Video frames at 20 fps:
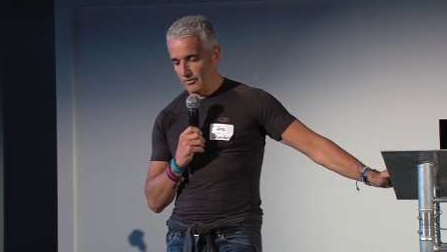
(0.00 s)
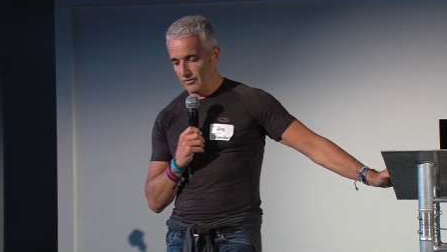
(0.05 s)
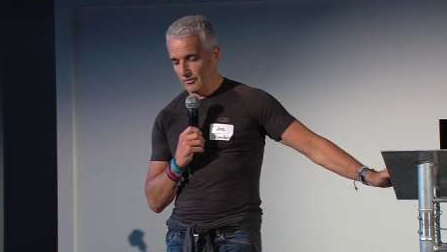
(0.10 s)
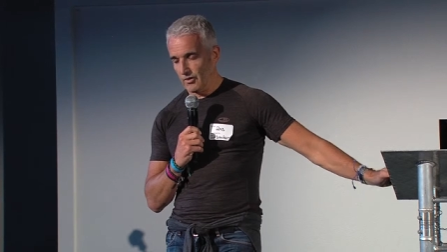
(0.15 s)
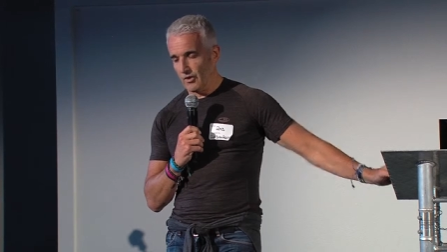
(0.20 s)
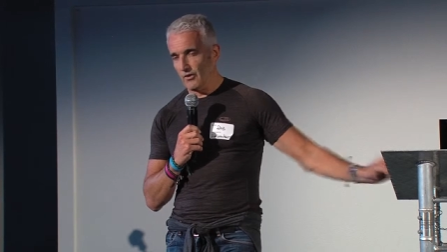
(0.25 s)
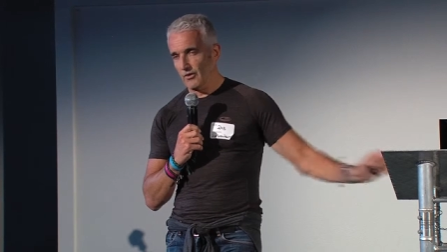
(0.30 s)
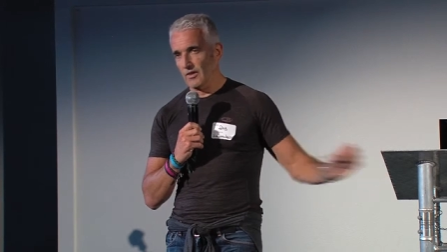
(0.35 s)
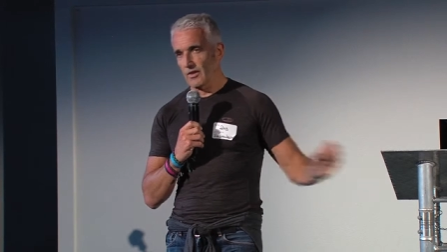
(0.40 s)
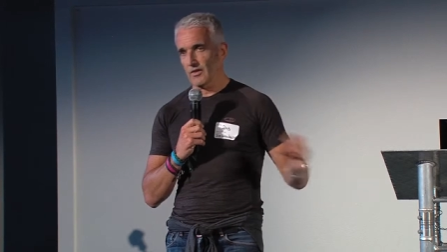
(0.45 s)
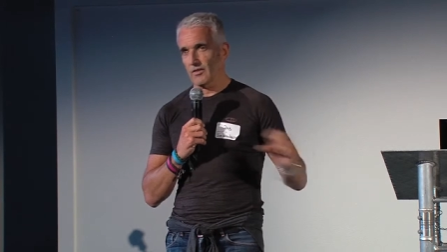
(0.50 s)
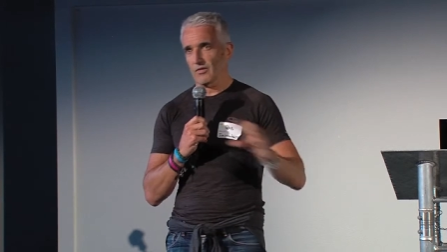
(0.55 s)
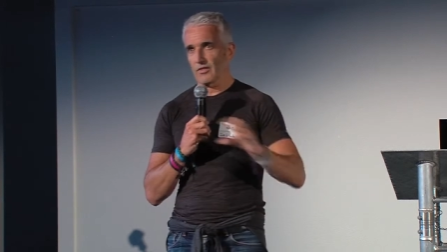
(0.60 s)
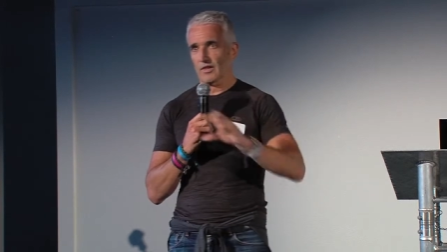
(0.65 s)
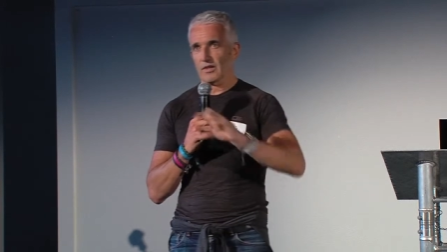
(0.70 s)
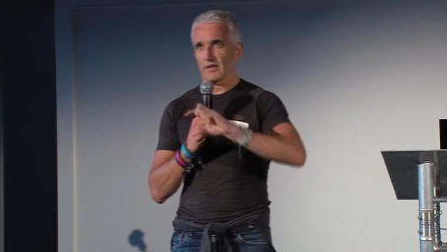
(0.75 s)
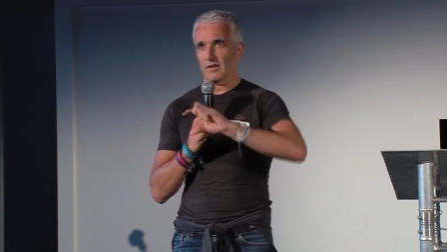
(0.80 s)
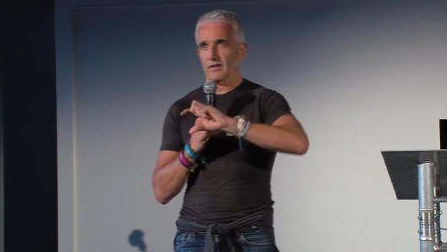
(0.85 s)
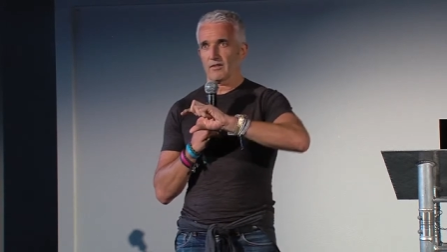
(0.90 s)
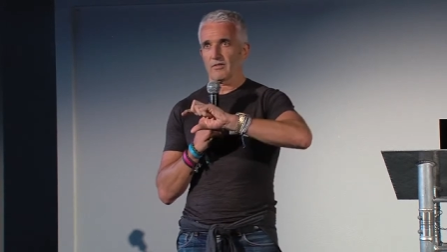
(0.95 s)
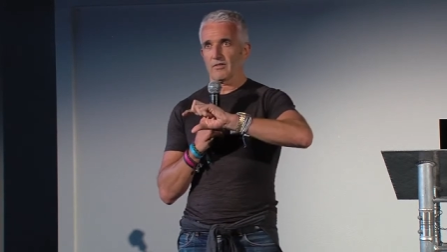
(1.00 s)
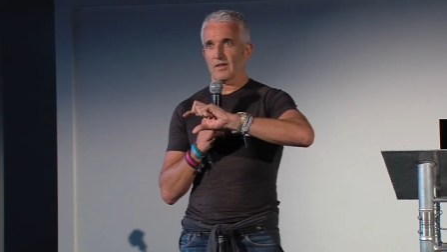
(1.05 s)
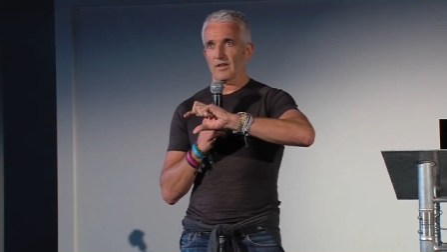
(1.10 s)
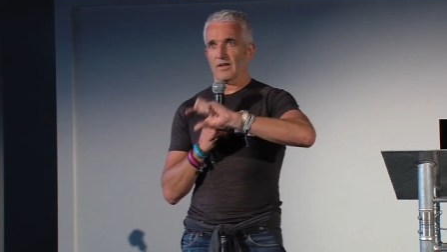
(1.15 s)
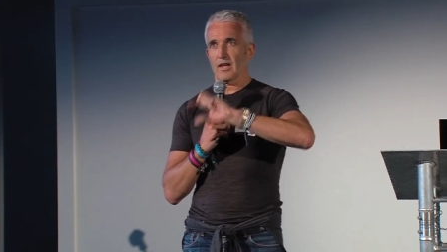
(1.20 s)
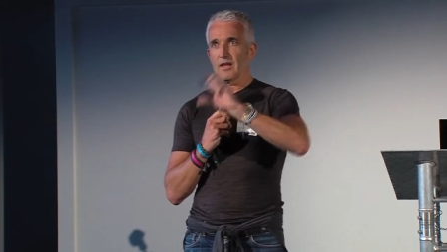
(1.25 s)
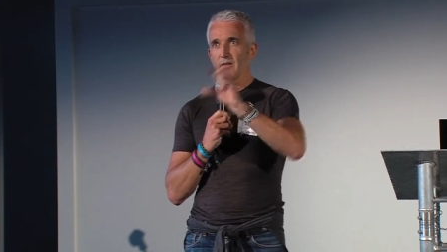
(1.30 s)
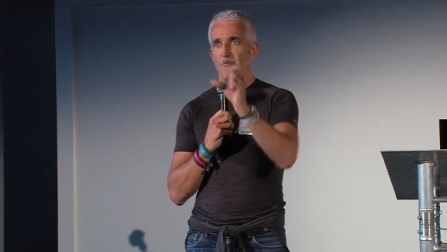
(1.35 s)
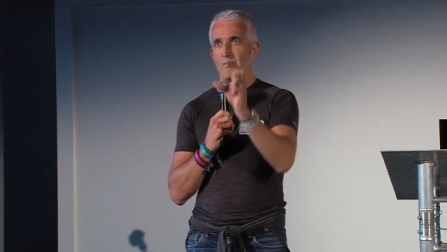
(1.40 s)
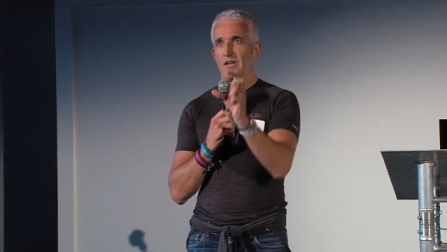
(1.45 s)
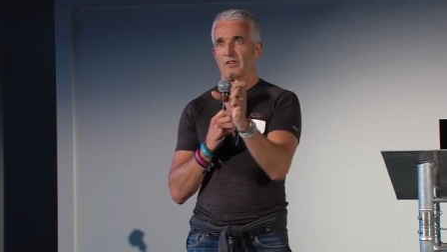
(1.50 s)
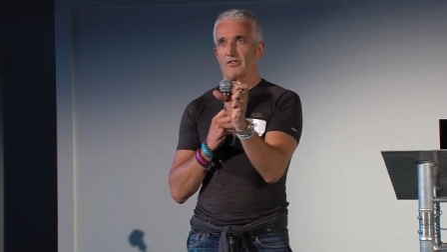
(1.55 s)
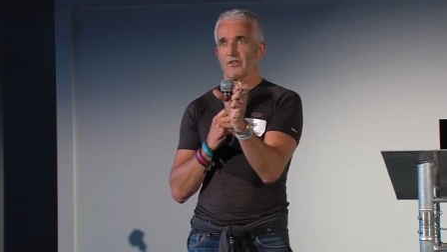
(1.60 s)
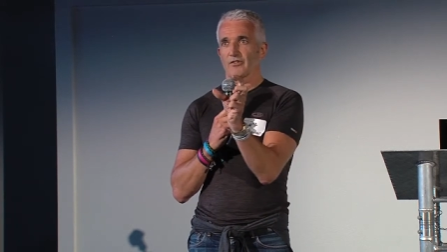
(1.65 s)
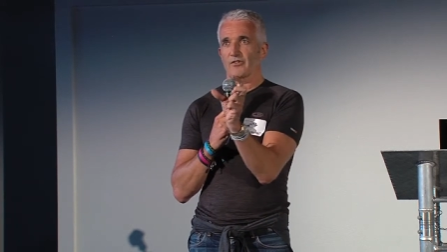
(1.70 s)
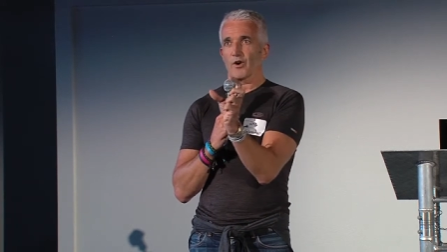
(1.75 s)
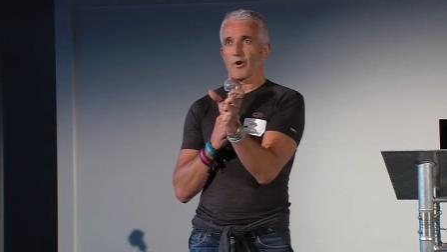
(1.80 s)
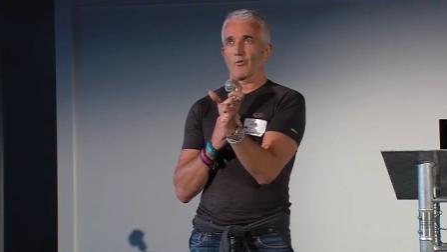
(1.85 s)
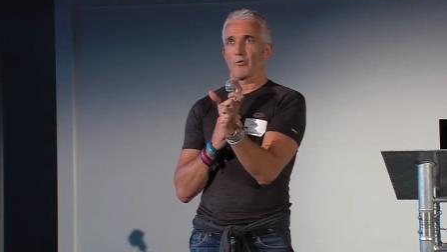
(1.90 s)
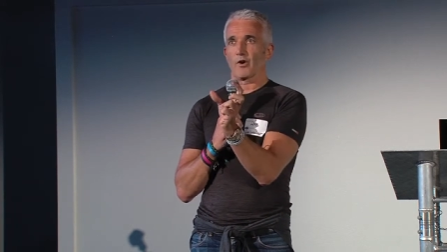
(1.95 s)
So the, the key
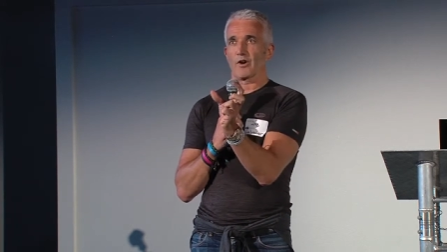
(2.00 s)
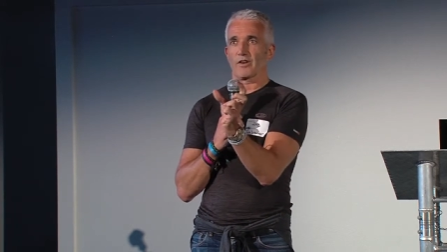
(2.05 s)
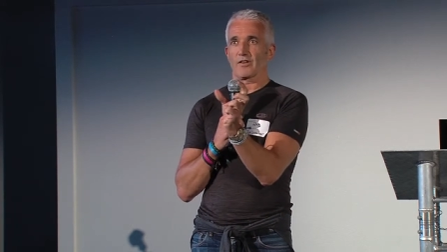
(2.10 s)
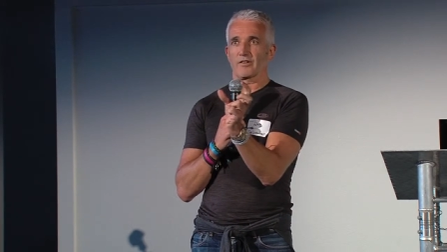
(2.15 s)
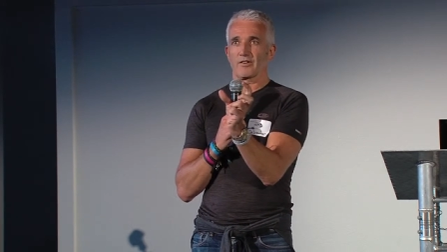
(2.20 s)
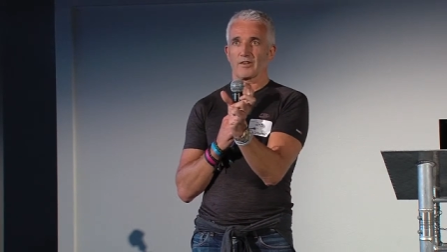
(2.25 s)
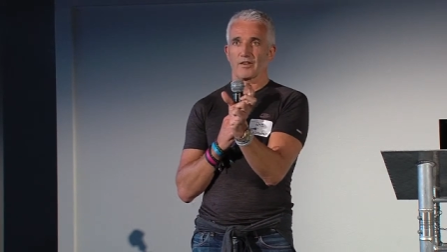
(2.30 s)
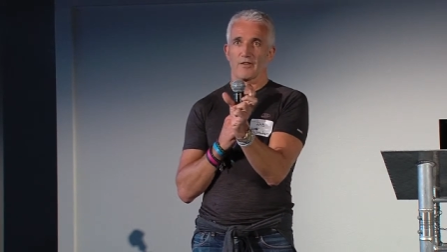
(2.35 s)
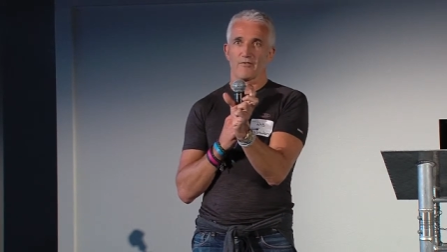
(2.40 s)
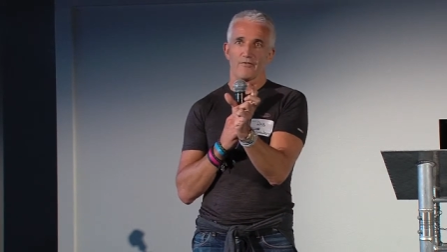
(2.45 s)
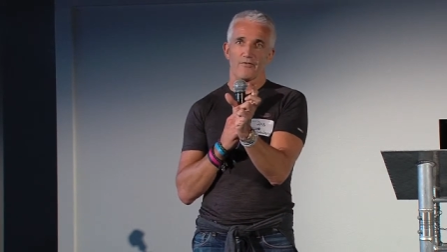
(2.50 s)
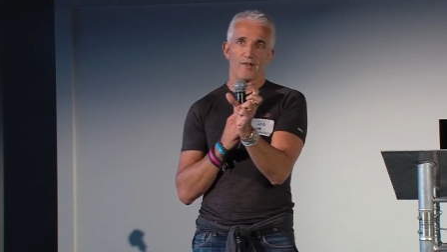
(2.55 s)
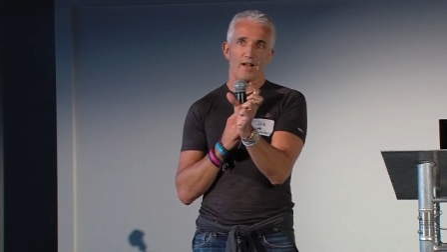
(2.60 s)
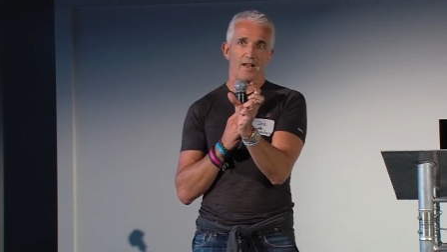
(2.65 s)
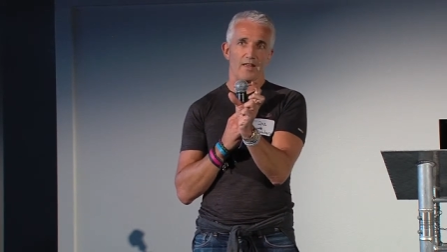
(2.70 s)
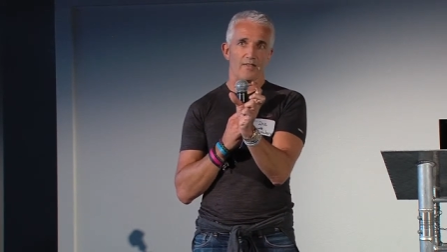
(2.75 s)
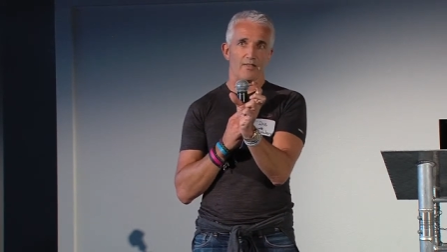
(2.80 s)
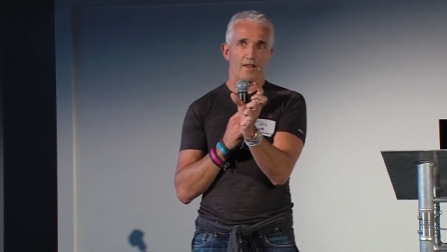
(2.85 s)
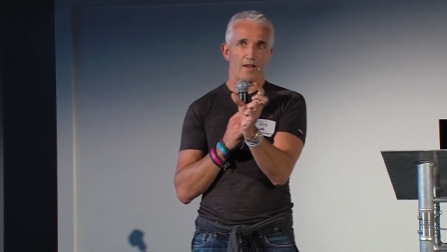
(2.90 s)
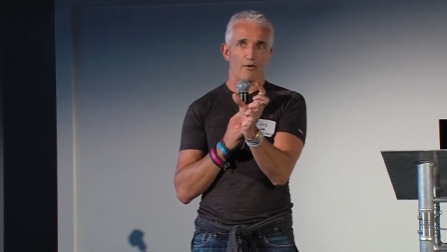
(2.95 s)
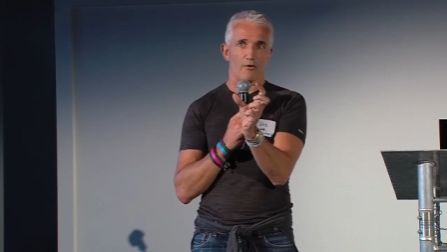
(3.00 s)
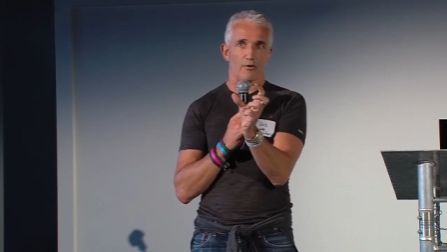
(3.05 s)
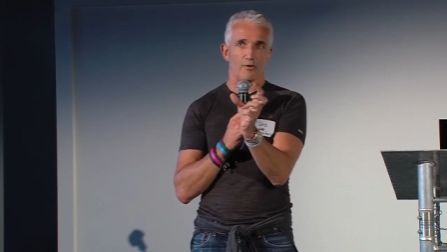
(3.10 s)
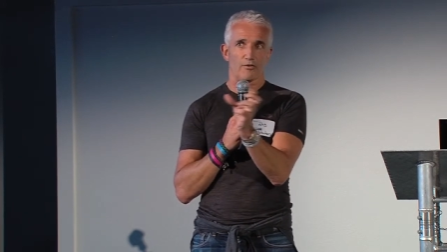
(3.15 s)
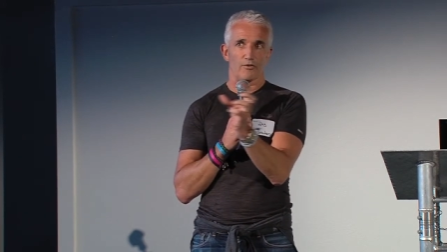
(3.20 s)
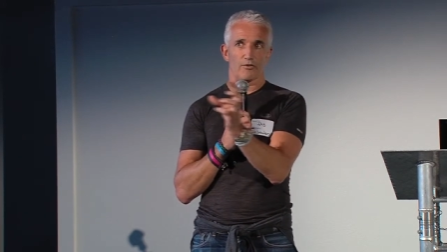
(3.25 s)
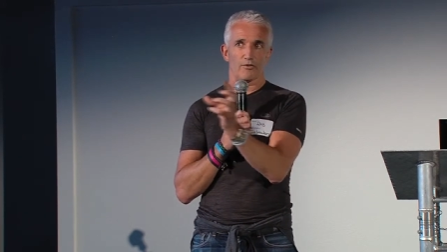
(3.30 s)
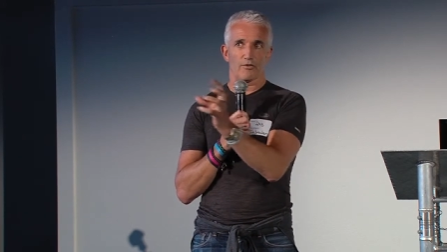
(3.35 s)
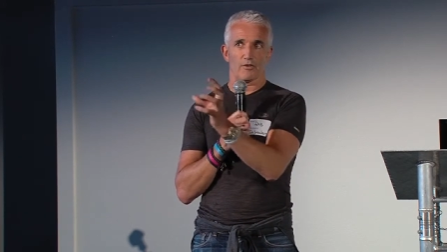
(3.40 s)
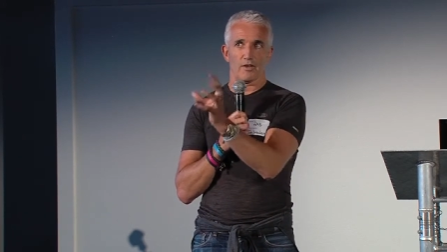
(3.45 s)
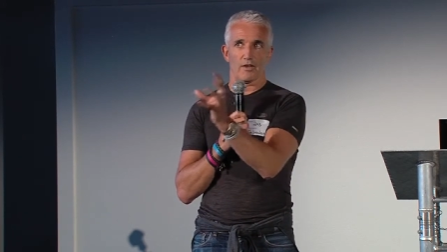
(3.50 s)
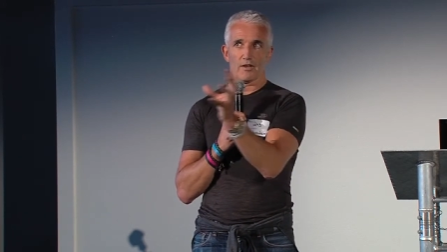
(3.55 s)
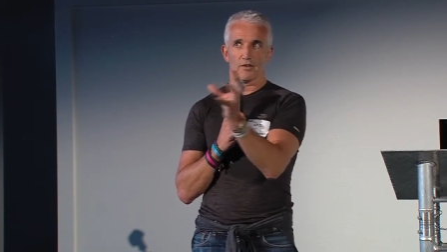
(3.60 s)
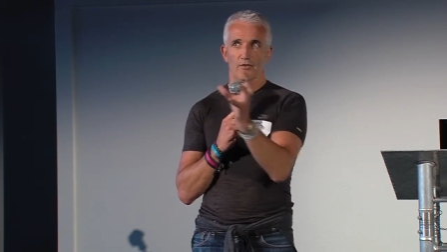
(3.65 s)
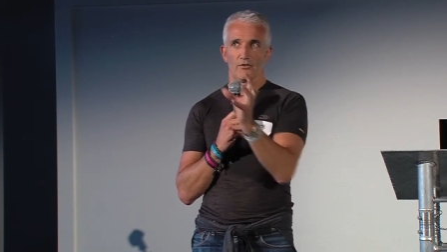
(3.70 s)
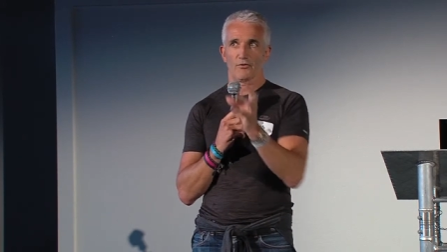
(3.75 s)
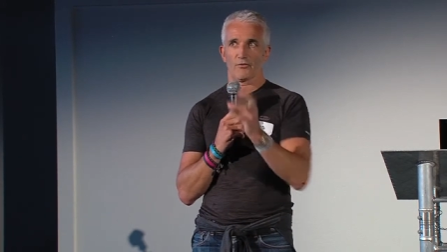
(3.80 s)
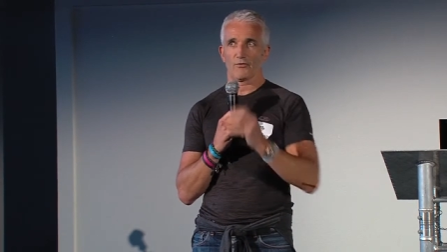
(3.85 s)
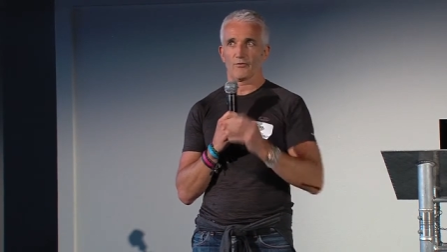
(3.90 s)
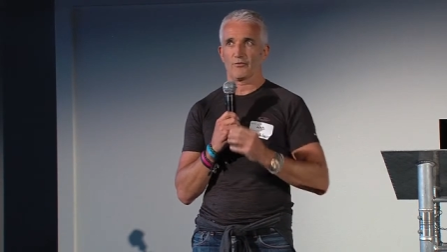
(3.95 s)
message I wanted to convey there is,
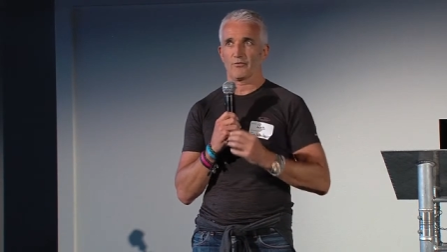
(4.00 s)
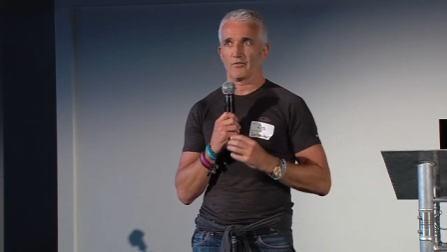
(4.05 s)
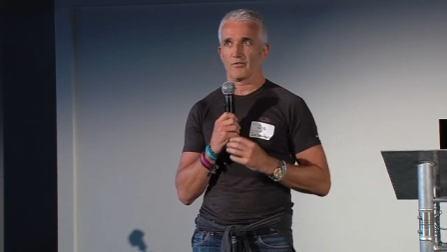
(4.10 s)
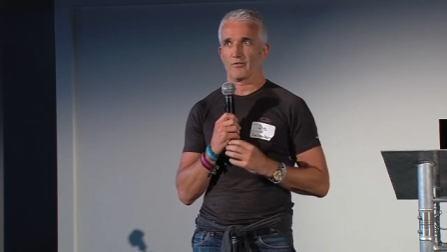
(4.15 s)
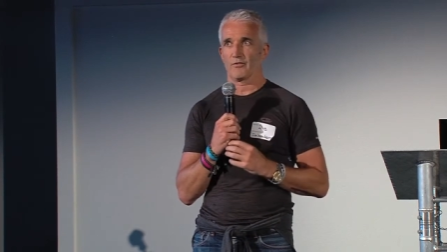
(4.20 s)
is